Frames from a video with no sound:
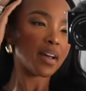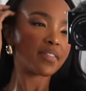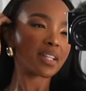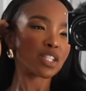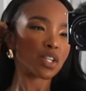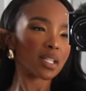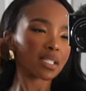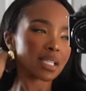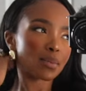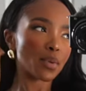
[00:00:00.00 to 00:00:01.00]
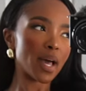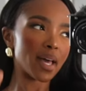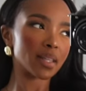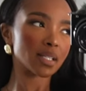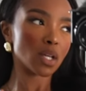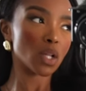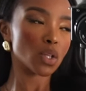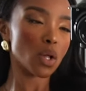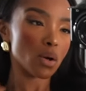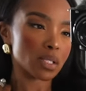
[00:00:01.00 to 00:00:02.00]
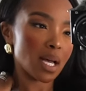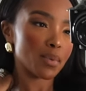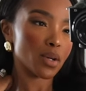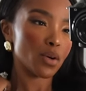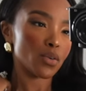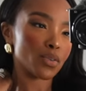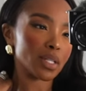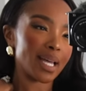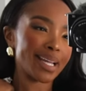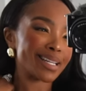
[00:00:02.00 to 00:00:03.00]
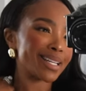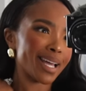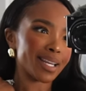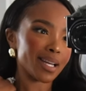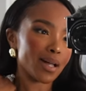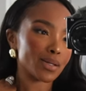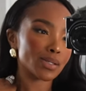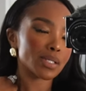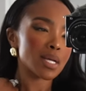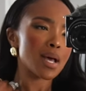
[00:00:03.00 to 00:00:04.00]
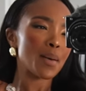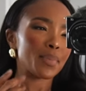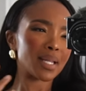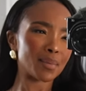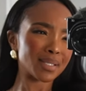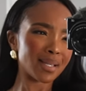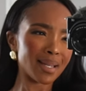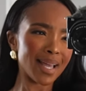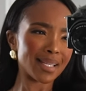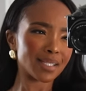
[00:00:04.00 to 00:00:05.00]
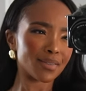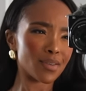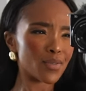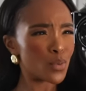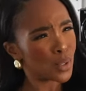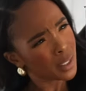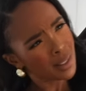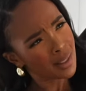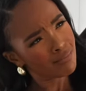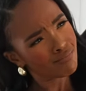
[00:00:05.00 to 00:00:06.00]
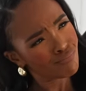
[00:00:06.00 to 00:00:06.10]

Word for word: I feel like JLux Label had this a long time ago for like ninety dollars, but Amazon has it for forty dollars.